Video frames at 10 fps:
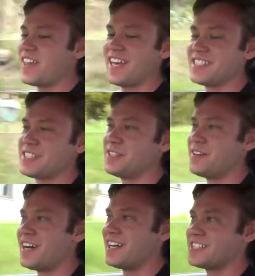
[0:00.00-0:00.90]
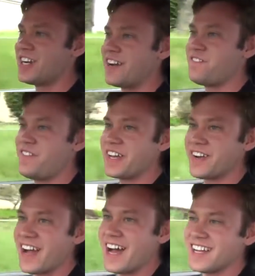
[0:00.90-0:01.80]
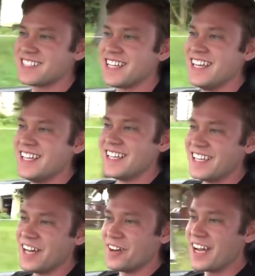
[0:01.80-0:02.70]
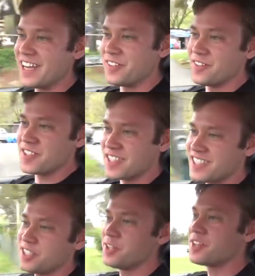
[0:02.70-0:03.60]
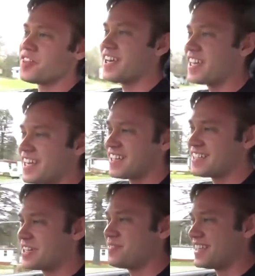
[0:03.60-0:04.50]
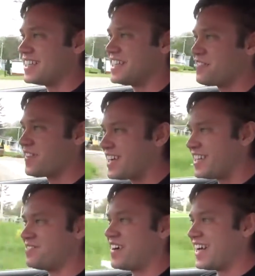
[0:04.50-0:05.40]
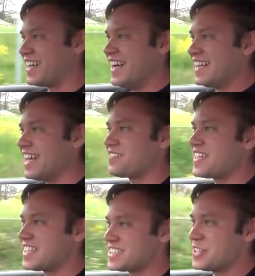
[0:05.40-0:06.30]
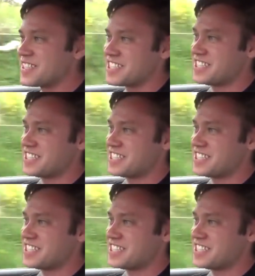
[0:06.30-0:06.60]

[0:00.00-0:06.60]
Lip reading: thing to try and figure out. You know, kind of you have to do the thinking completely different. And my left hand's doing the